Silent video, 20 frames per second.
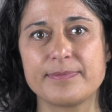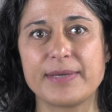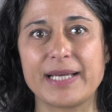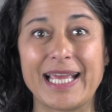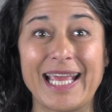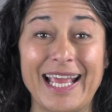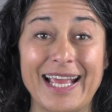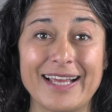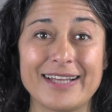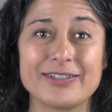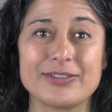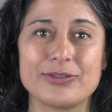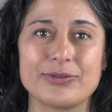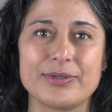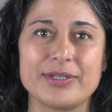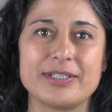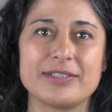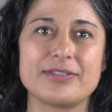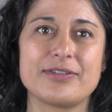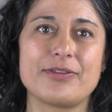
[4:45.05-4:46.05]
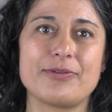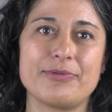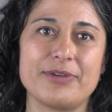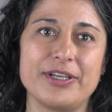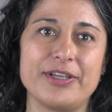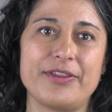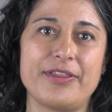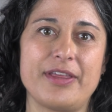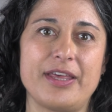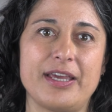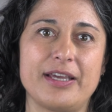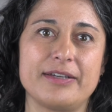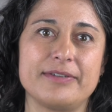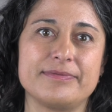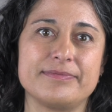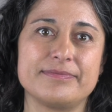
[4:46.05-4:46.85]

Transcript: but can't do it to the real thing.